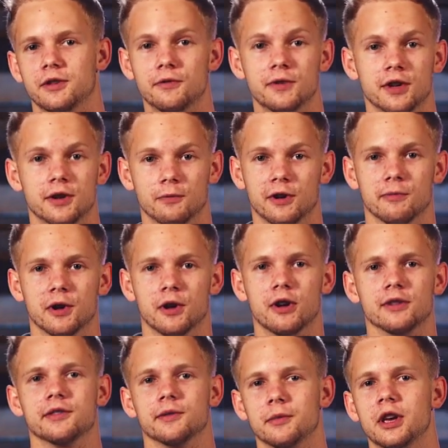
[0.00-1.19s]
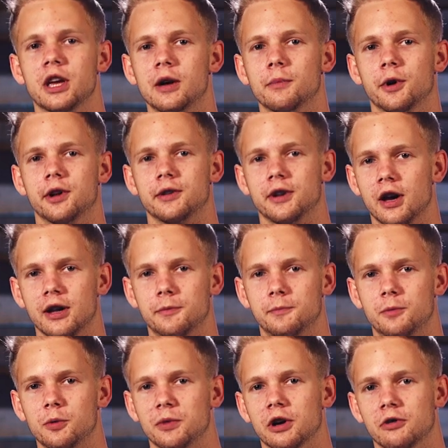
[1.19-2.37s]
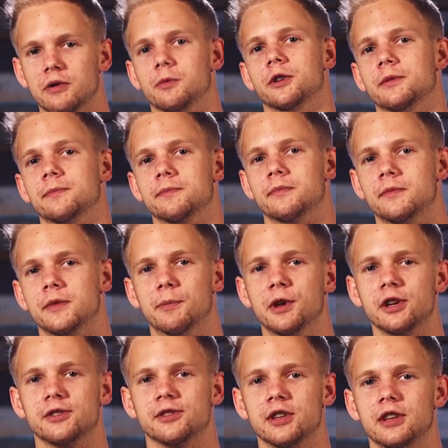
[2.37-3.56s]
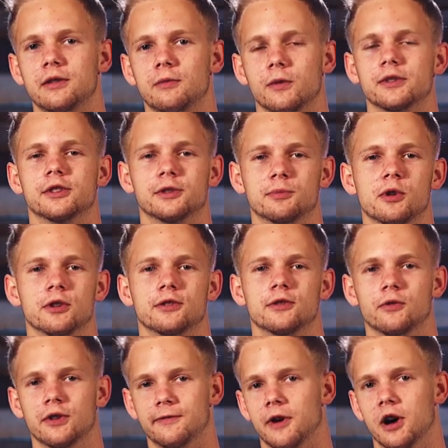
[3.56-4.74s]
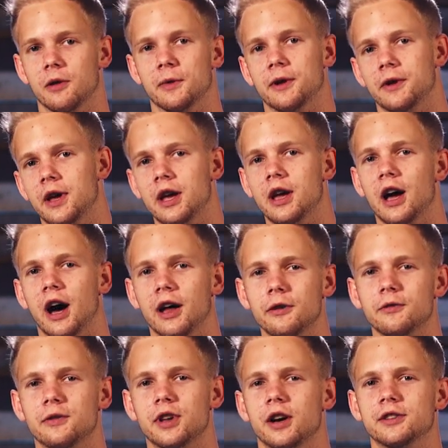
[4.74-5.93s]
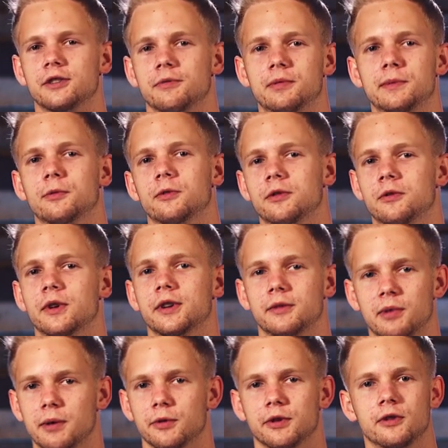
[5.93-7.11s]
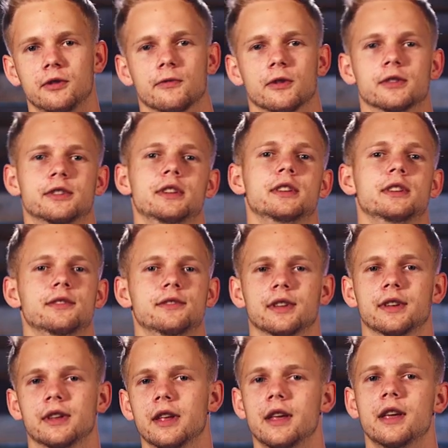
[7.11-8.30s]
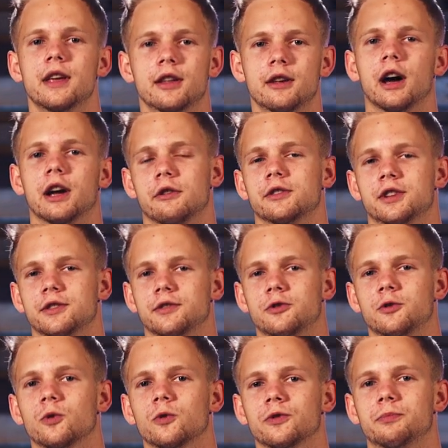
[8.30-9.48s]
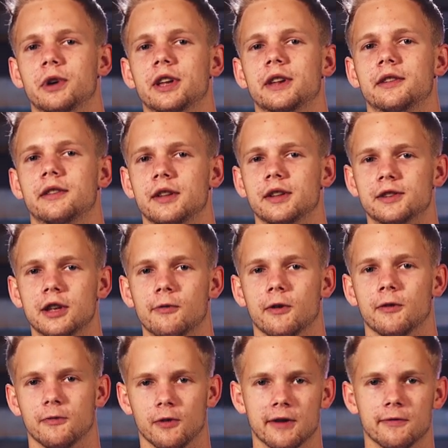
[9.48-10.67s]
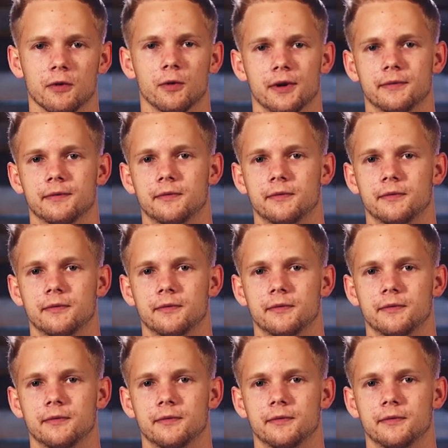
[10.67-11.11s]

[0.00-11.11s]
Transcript: Union would have been awesome, but God put me at Liberty. The biggest thing was the spiritual environment. I know tons of people who went to public universities and non-Christian schools, but it's different for everyone.